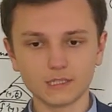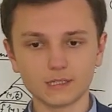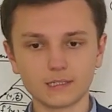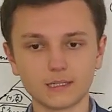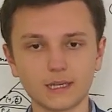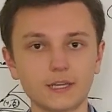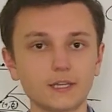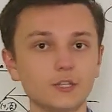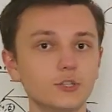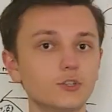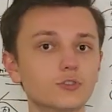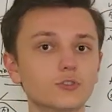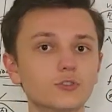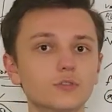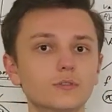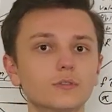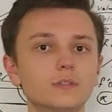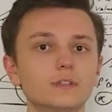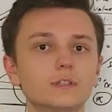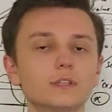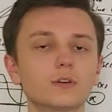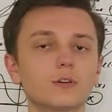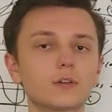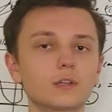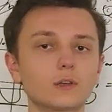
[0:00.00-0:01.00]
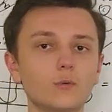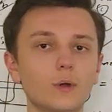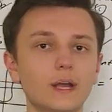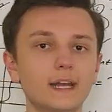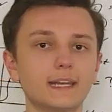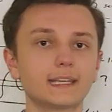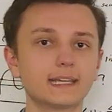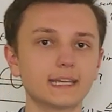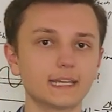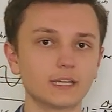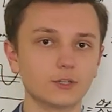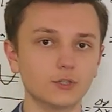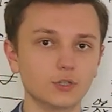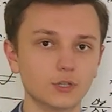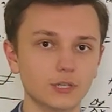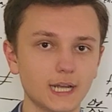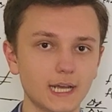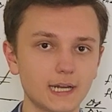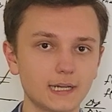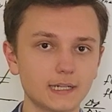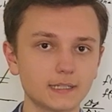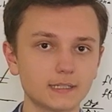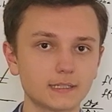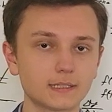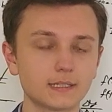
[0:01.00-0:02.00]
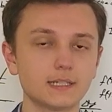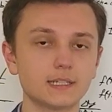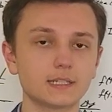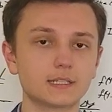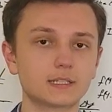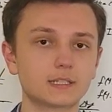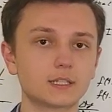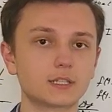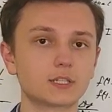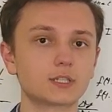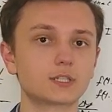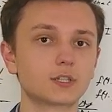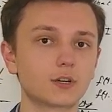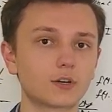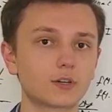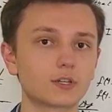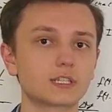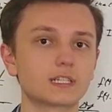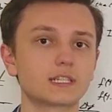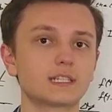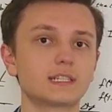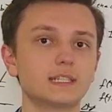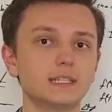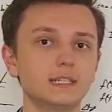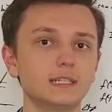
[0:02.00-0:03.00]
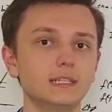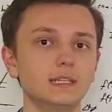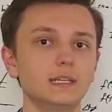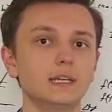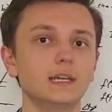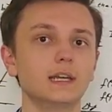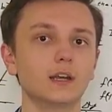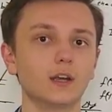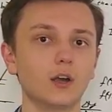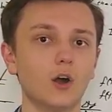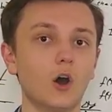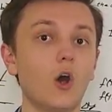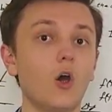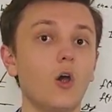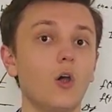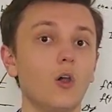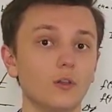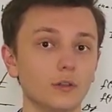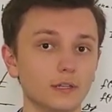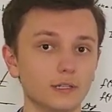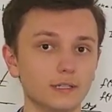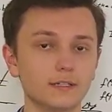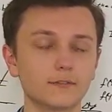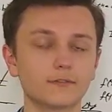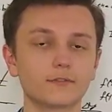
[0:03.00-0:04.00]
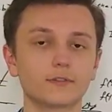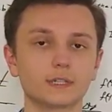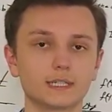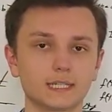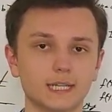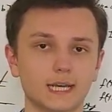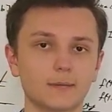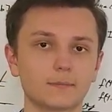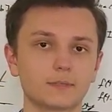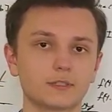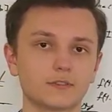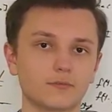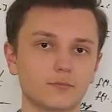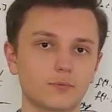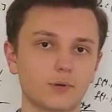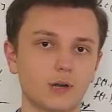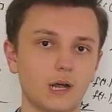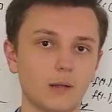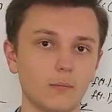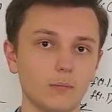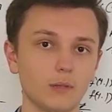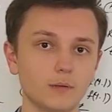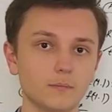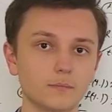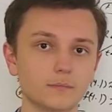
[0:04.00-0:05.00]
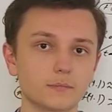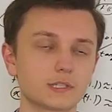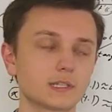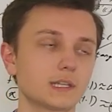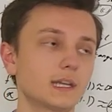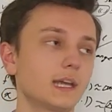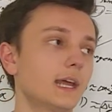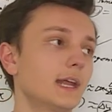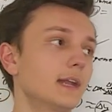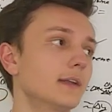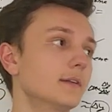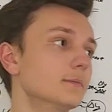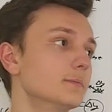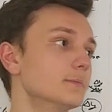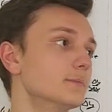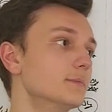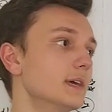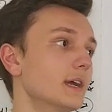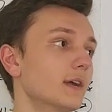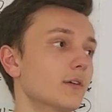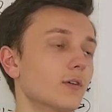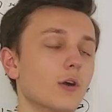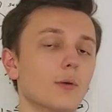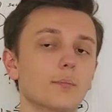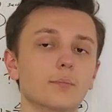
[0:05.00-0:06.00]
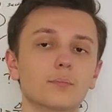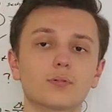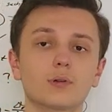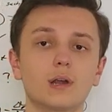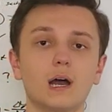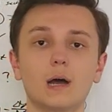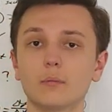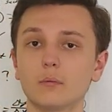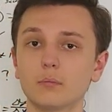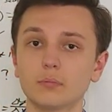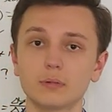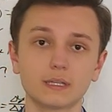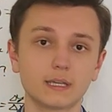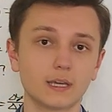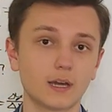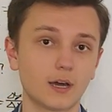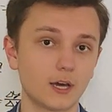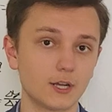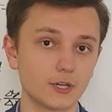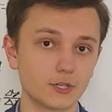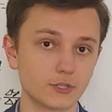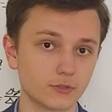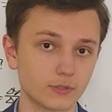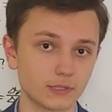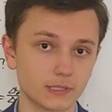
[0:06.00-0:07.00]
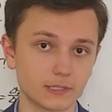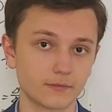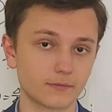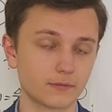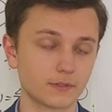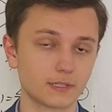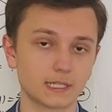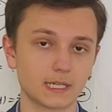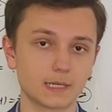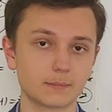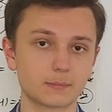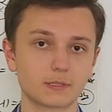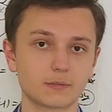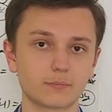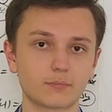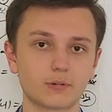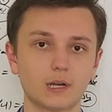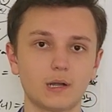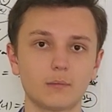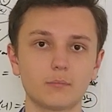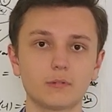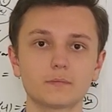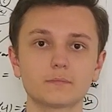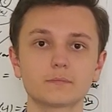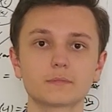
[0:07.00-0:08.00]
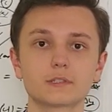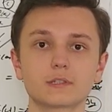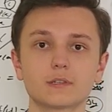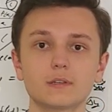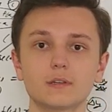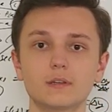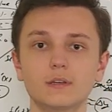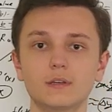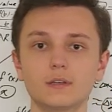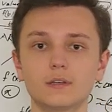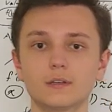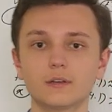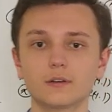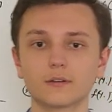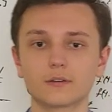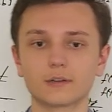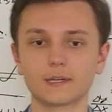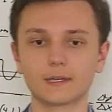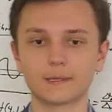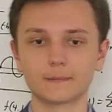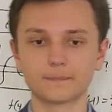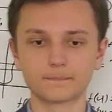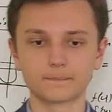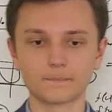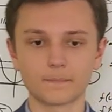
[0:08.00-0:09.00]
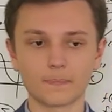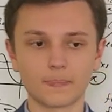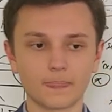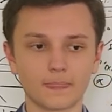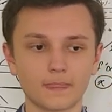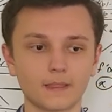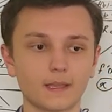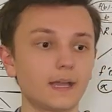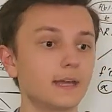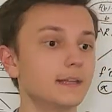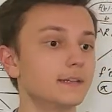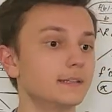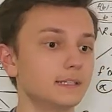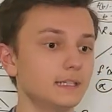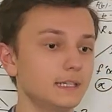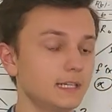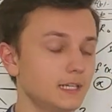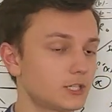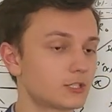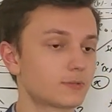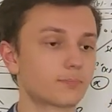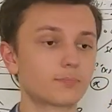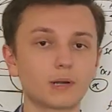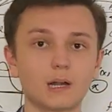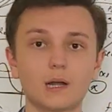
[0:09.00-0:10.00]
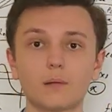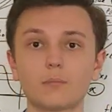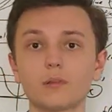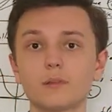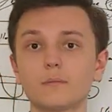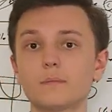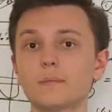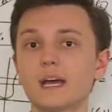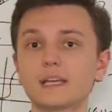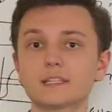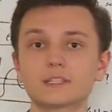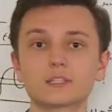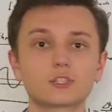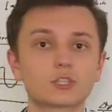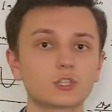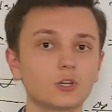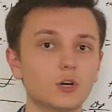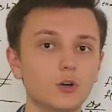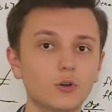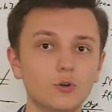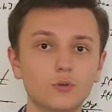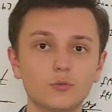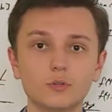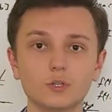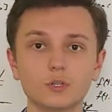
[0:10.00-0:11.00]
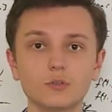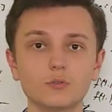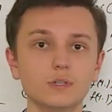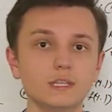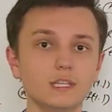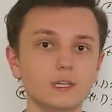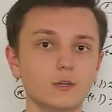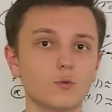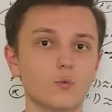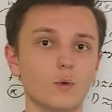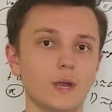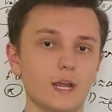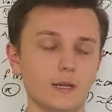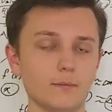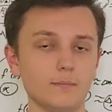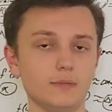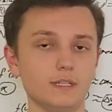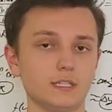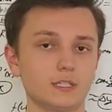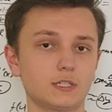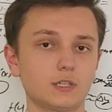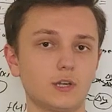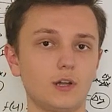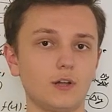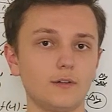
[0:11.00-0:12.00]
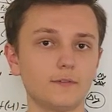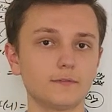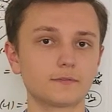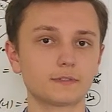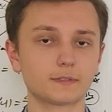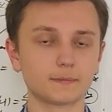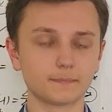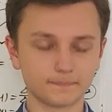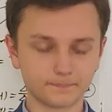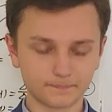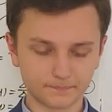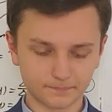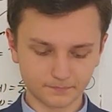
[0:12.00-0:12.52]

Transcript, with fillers: that you're the only way to get good at it is to start seeing all the different types of problems and there are probably a hundred different types of problems okay and each problem has its own unique way to be solved